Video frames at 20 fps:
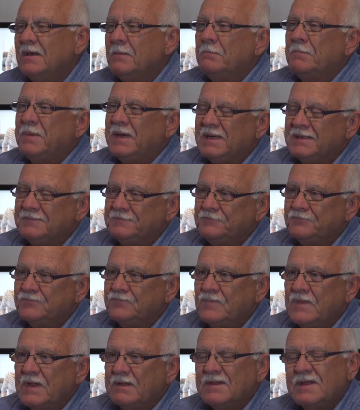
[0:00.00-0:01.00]
But
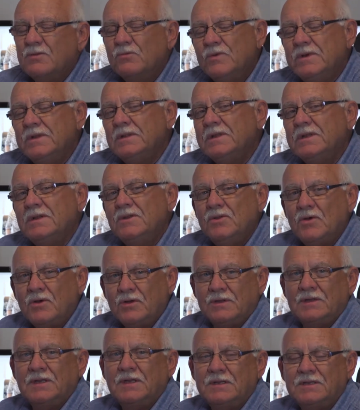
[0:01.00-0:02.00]
they're really
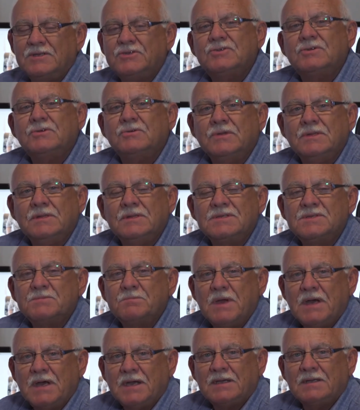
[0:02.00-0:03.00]
not an issue in this
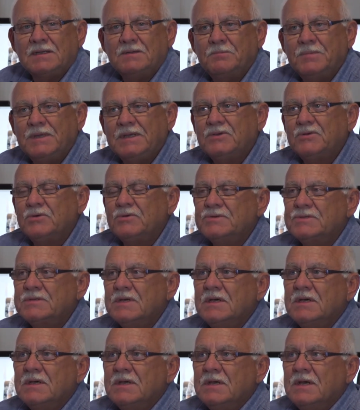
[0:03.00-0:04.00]
market, because
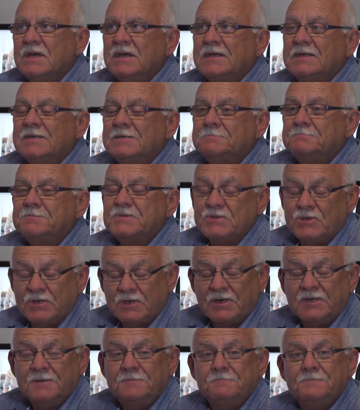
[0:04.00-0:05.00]

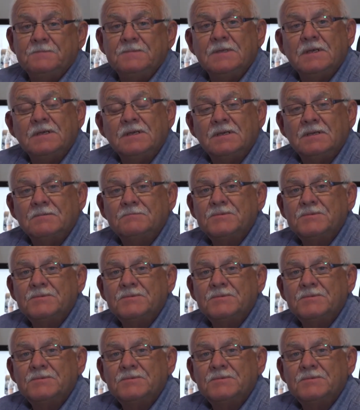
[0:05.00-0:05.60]
CSIRO